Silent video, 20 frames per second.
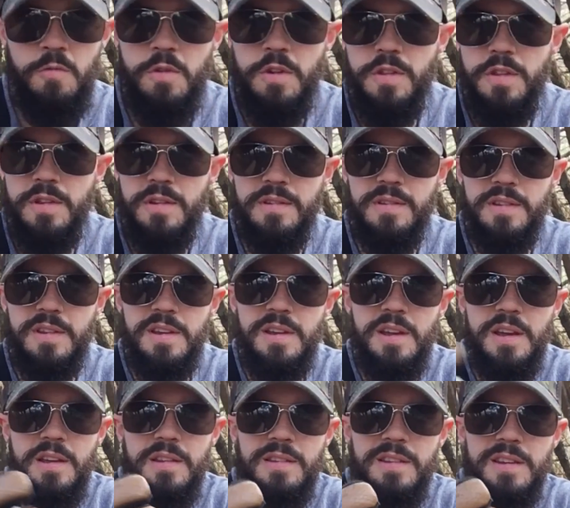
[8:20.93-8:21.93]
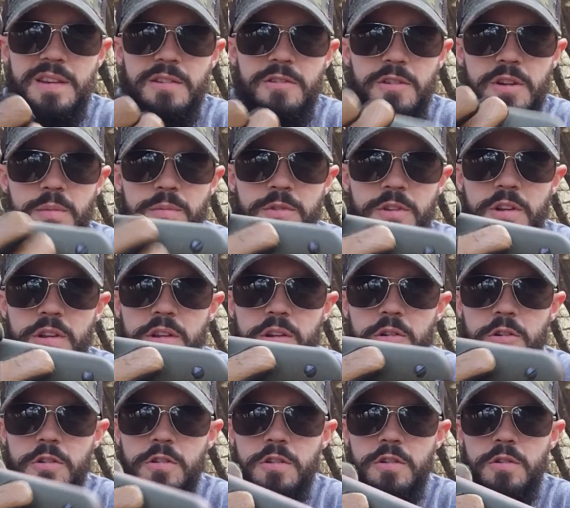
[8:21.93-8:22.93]
with these TKC grips on
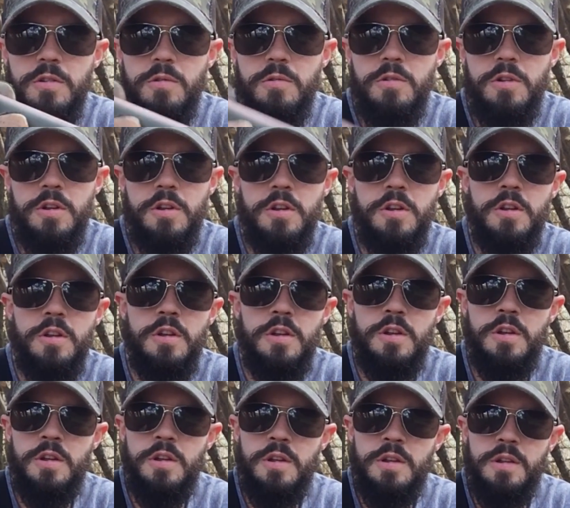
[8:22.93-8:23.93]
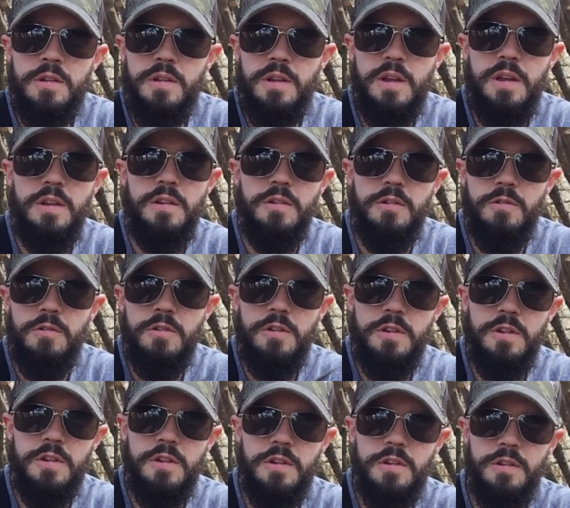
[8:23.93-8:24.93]
there too, this handle
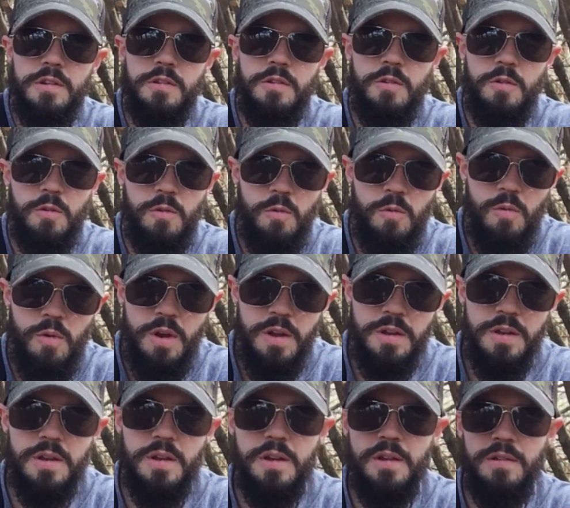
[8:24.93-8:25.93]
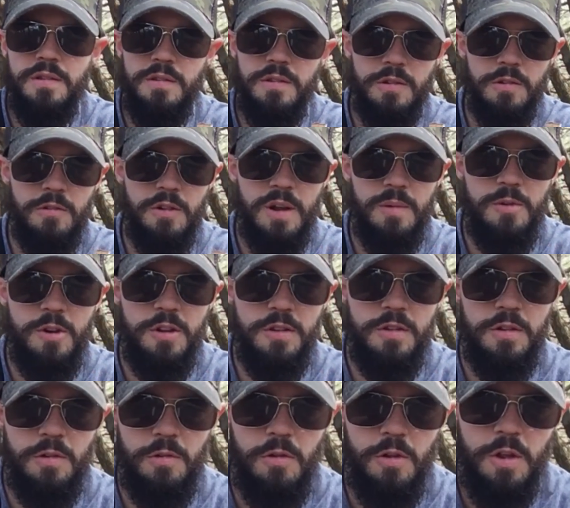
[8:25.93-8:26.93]
is quite nice to grab
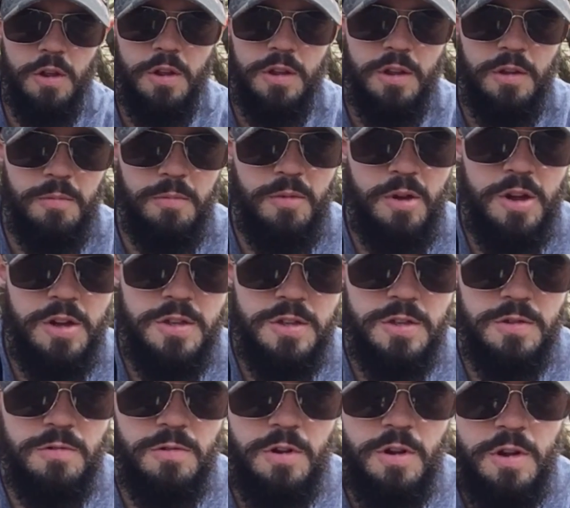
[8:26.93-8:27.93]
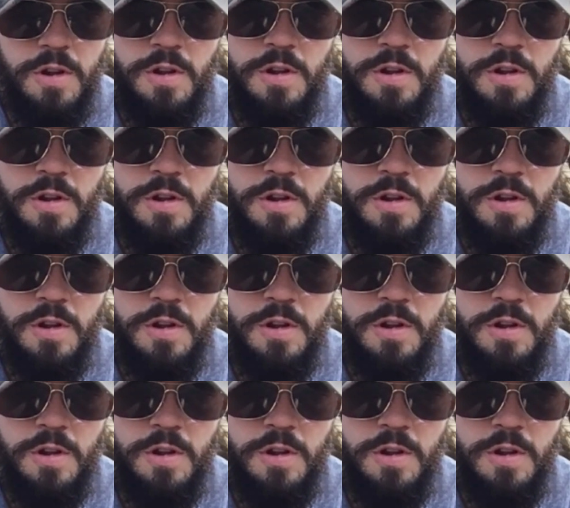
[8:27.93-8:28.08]
onto. Now mind you,